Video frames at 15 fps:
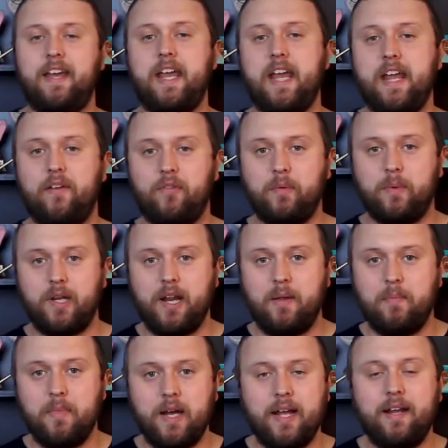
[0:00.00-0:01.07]
Hey everybody,
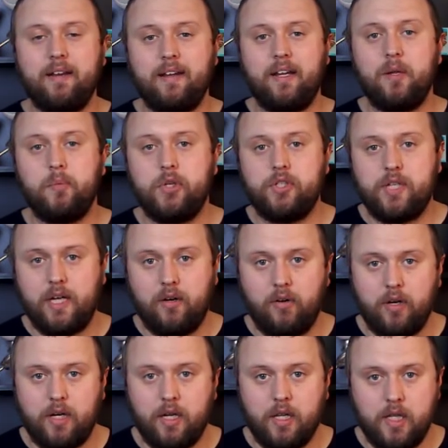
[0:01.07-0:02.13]
my name is
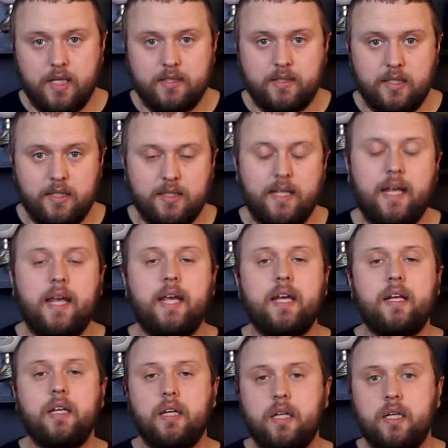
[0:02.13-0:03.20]
Eric and this is
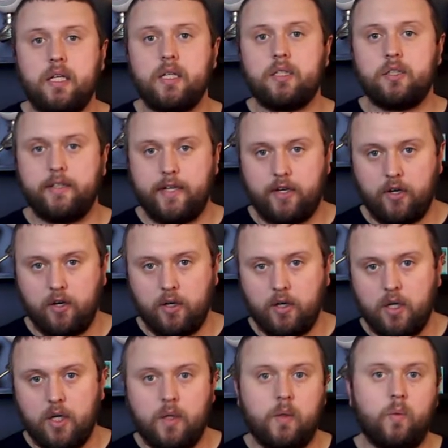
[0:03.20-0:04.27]
An Idiot's
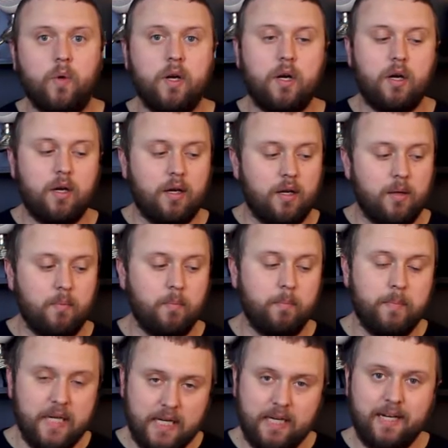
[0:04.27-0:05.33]
Liquor where
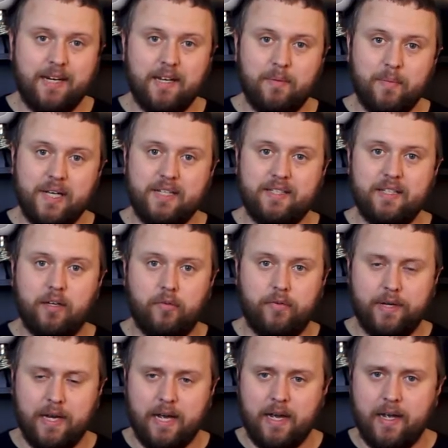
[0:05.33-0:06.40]
me, myself,
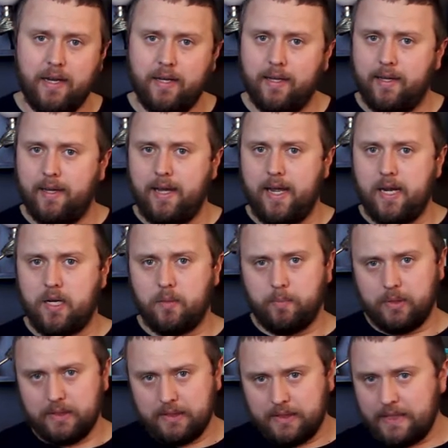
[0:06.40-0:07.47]
and I, a
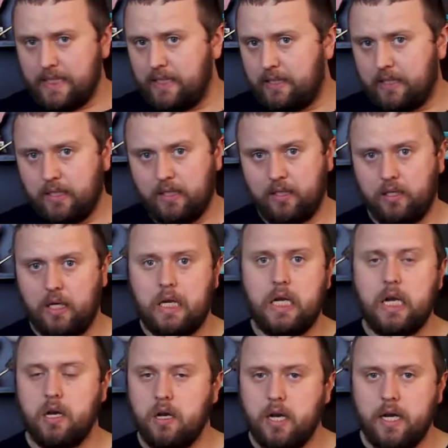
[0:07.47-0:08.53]
complete
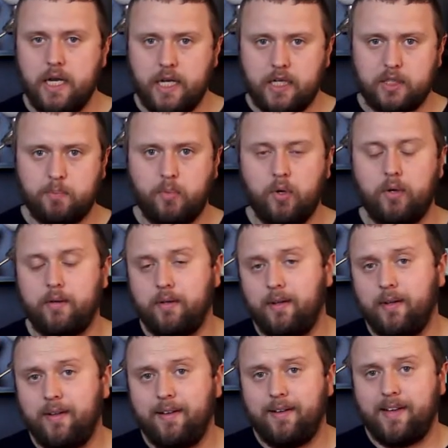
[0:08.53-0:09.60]
non expert
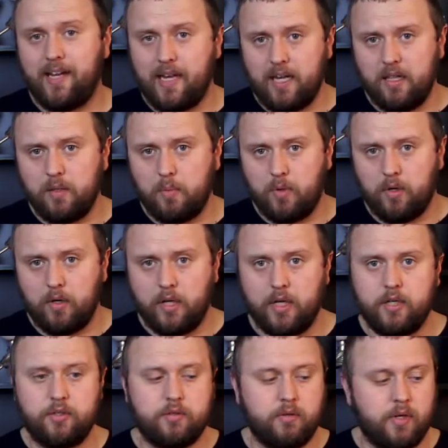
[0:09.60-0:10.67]
in the bar
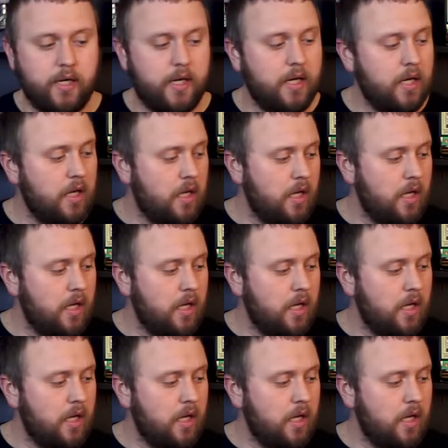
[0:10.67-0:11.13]
industry,